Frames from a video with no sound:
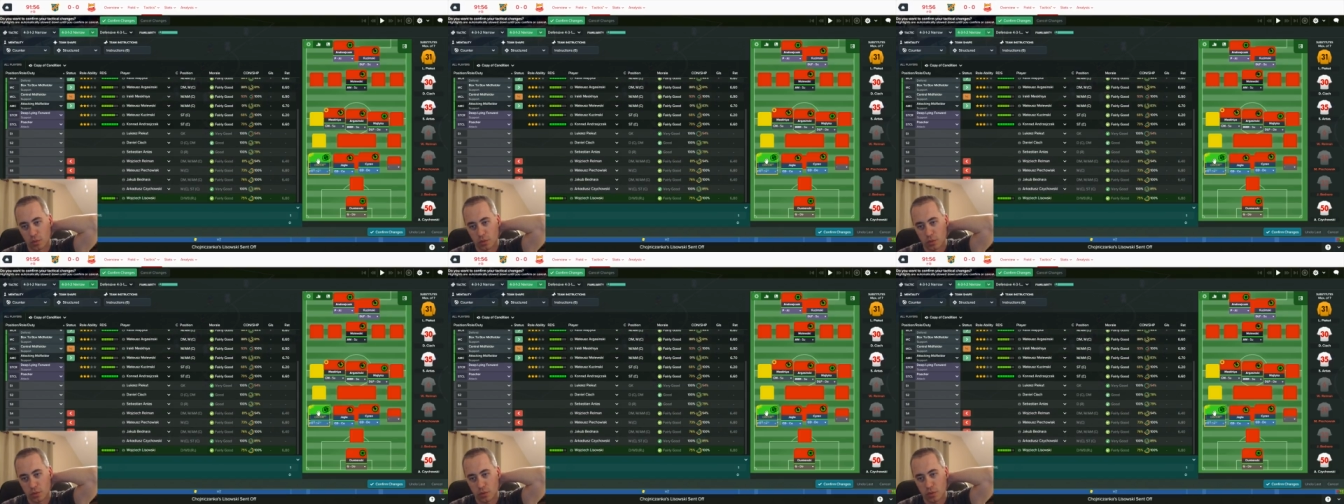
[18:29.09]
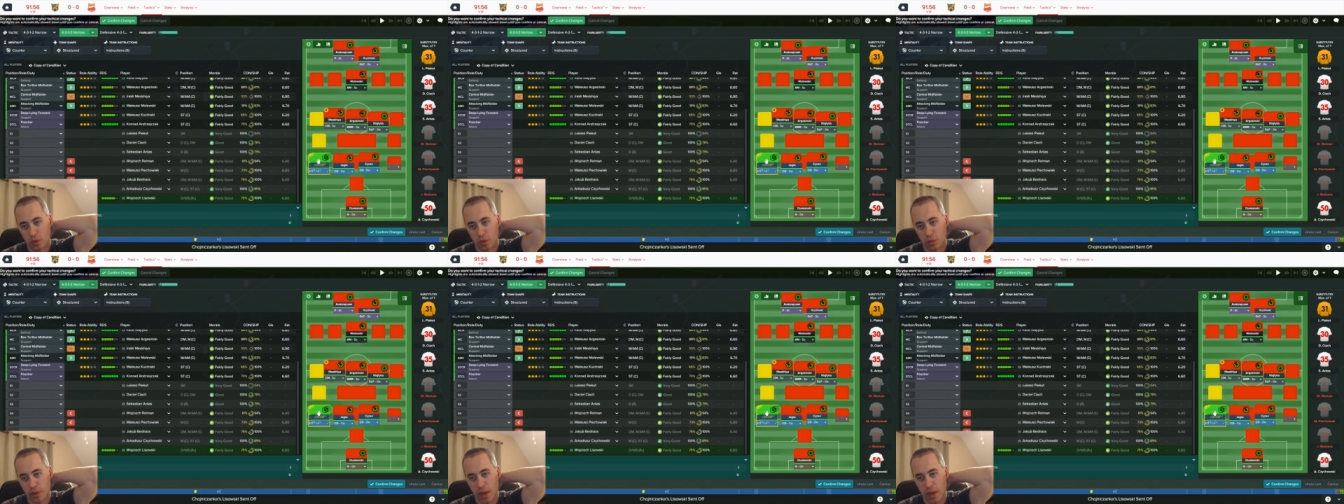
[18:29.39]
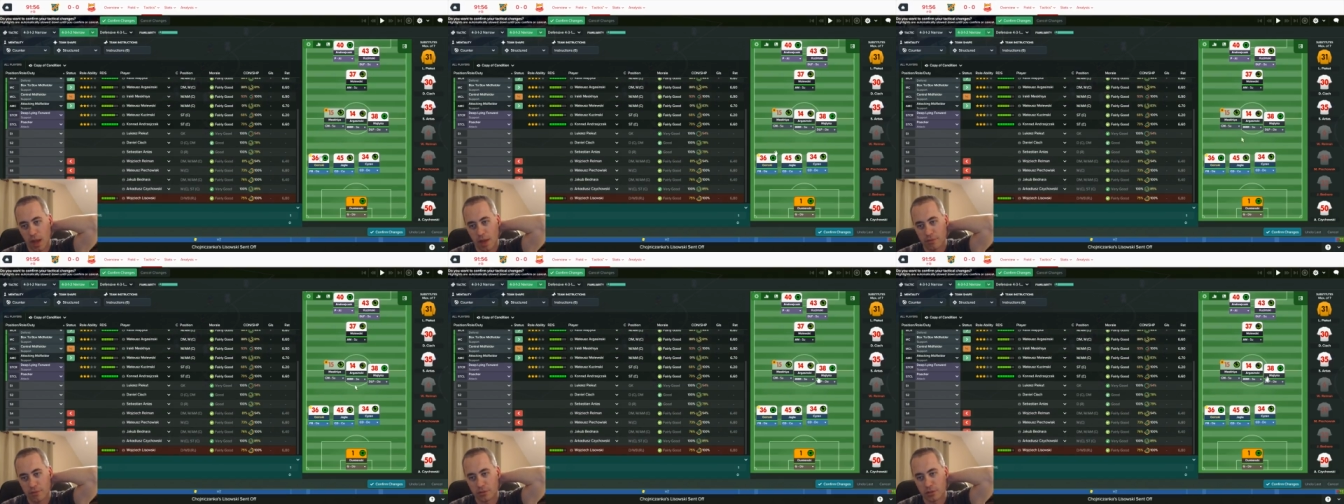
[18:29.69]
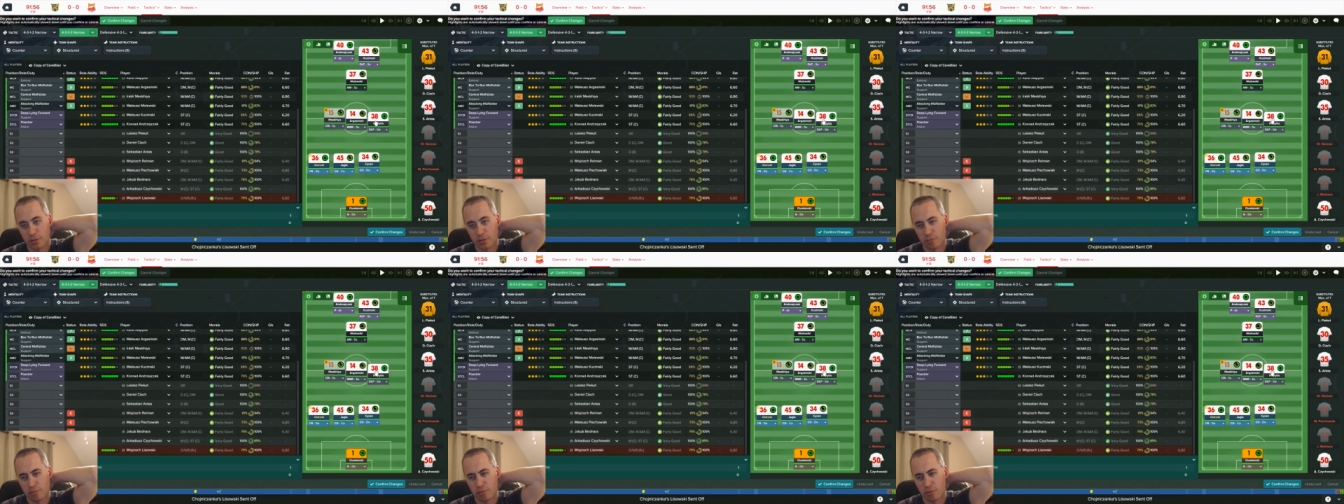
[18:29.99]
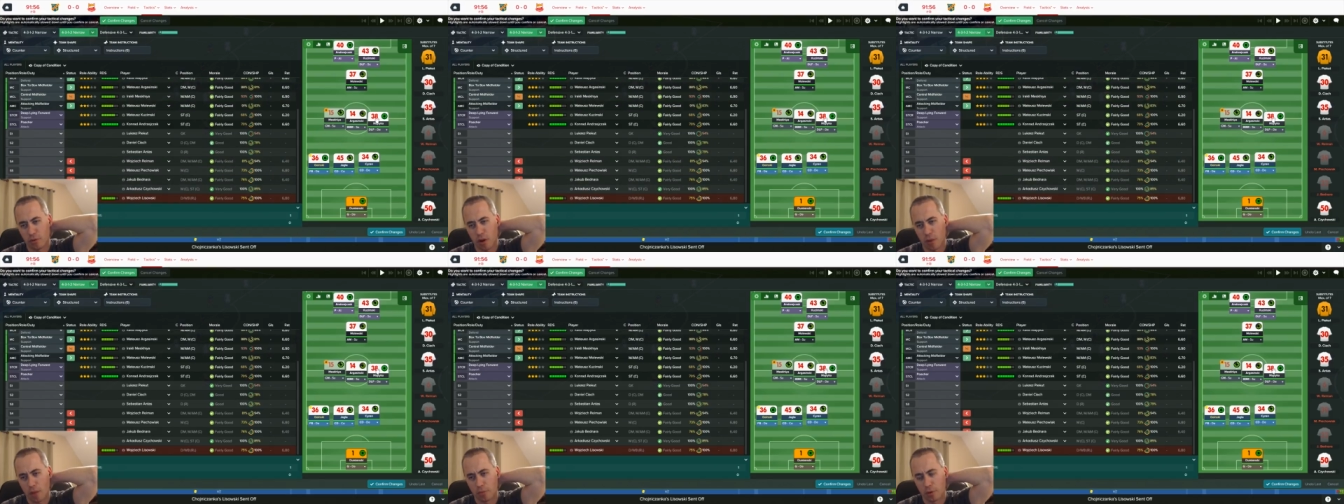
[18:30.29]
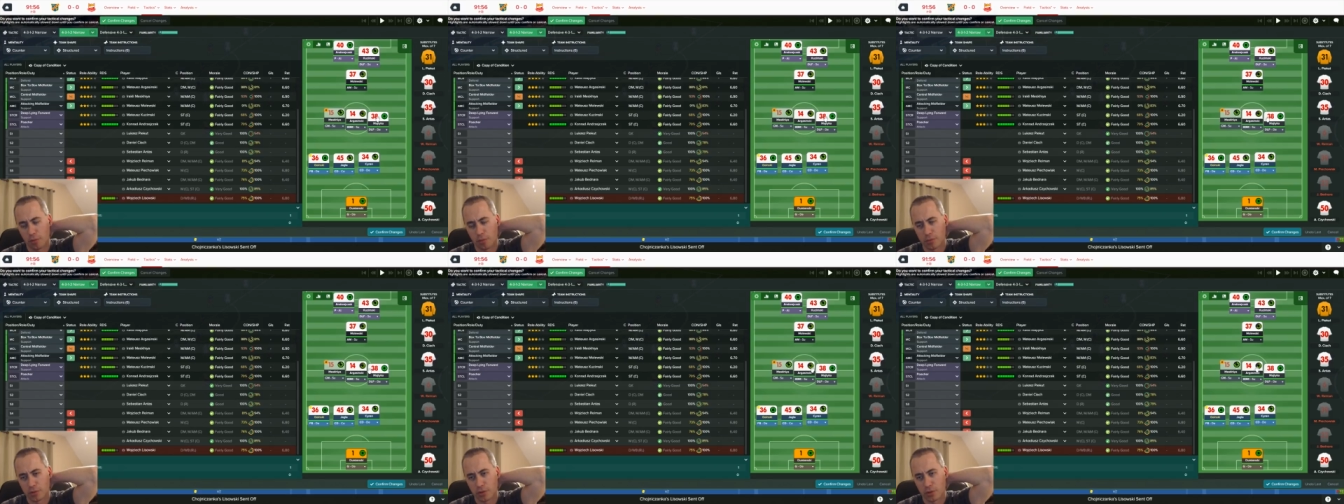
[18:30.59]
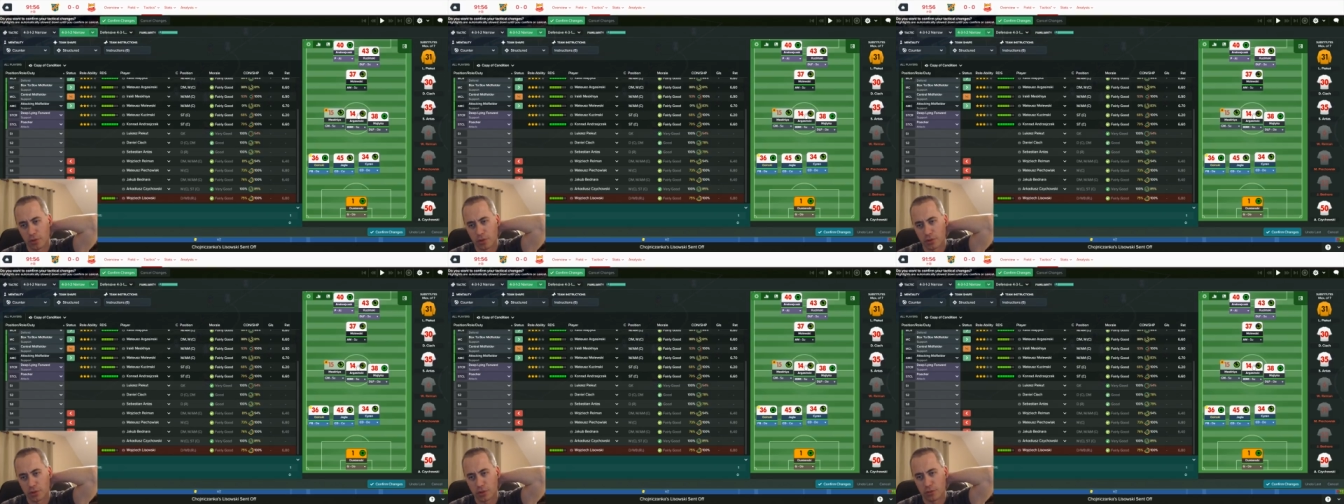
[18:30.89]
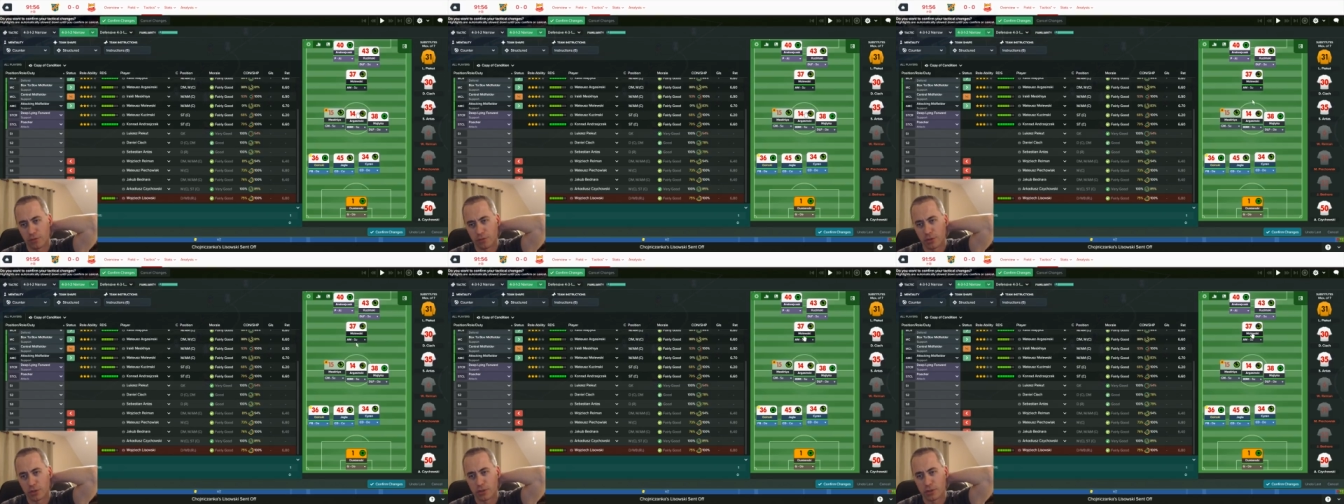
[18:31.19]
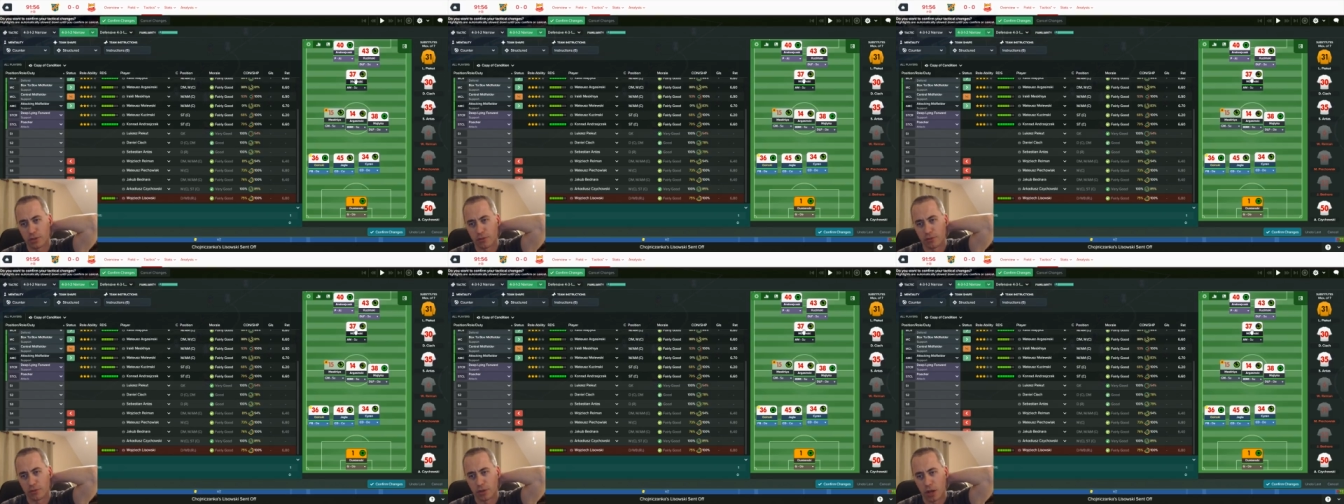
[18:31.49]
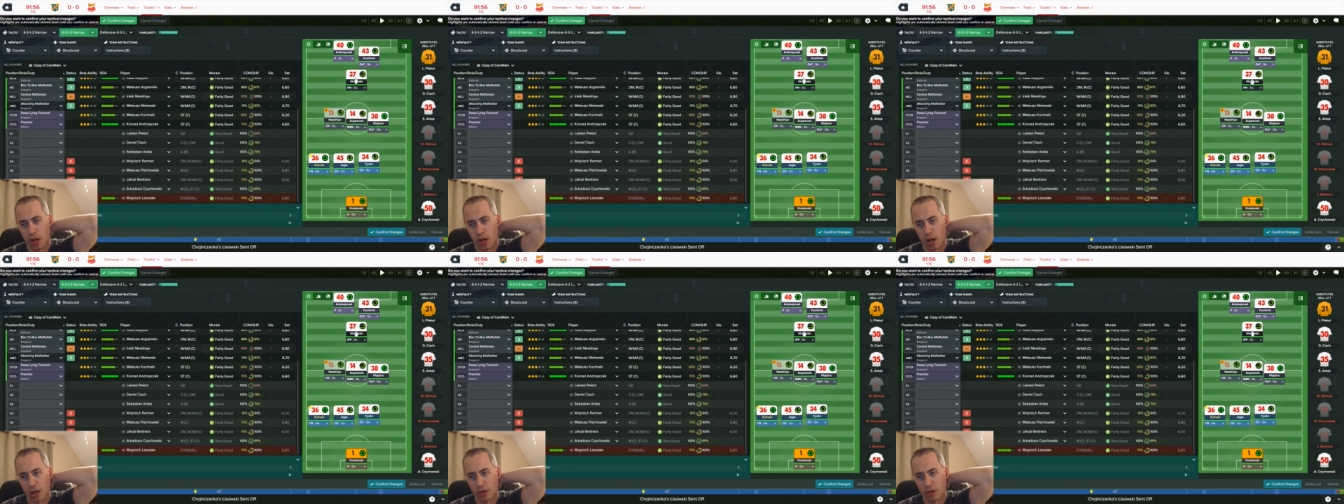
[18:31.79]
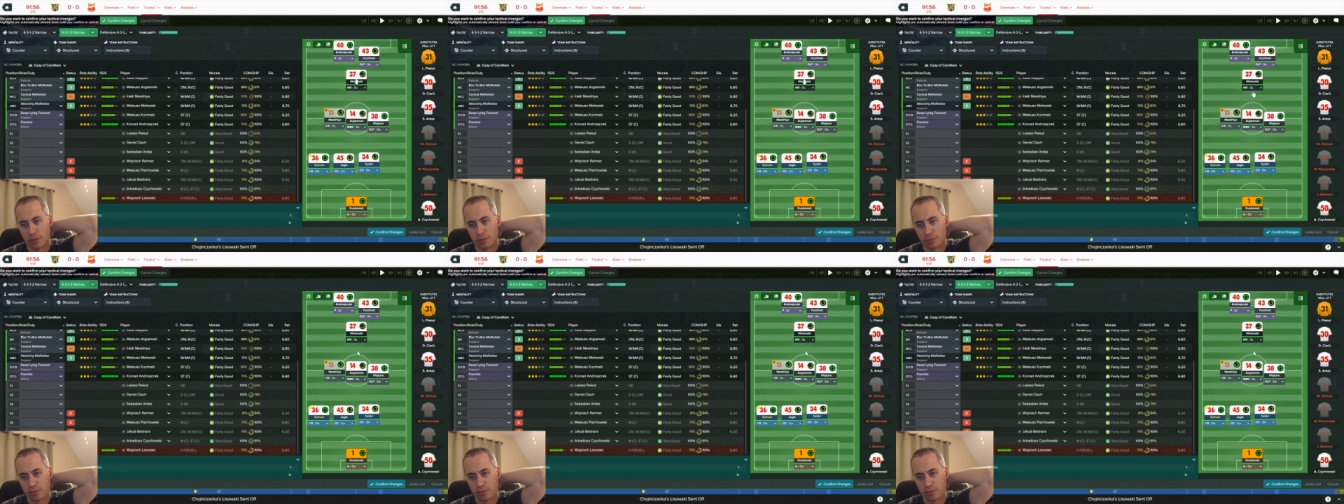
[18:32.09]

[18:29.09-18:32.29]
So we have some problems on the defensive line.